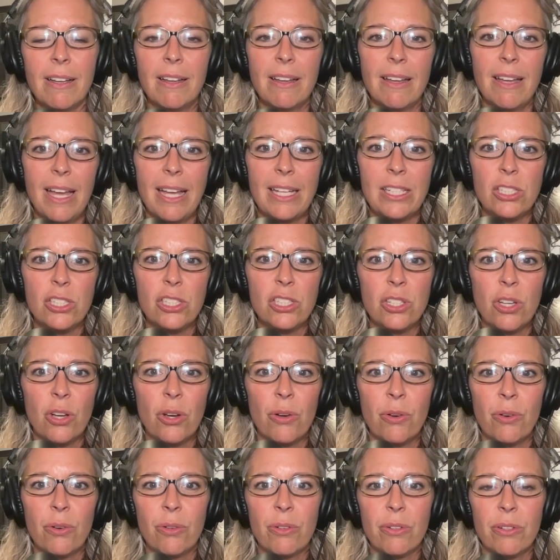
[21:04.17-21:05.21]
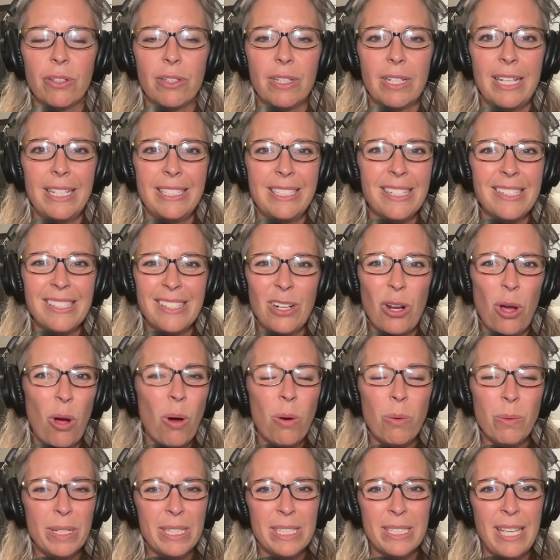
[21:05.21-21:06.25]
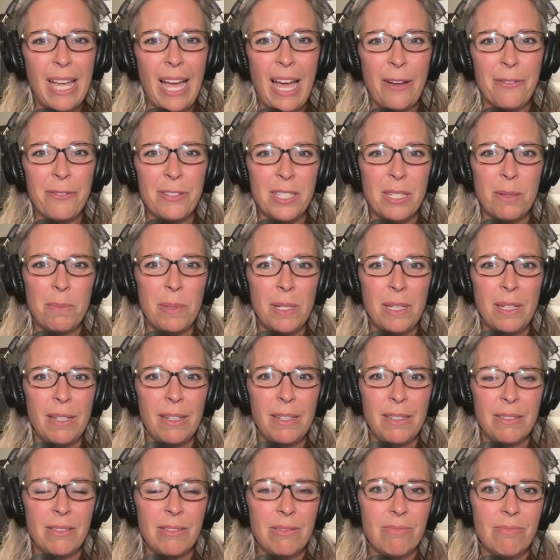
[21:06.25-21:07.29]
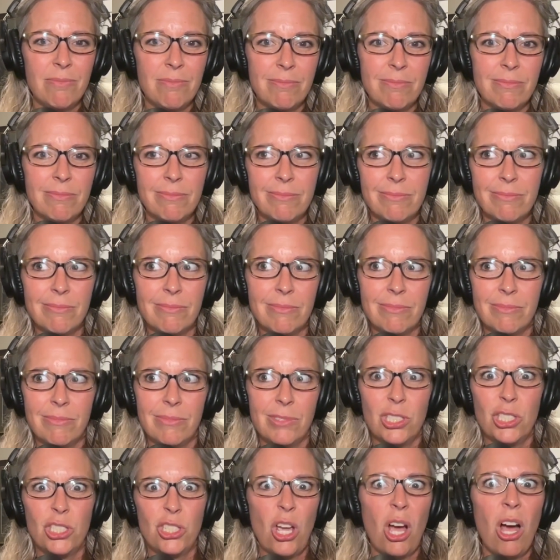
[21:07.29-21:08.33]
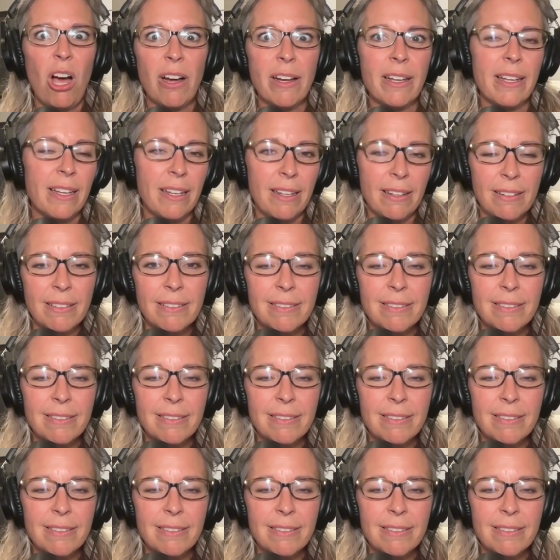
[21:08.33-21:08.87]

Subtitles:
And so it doesn't always have to be talking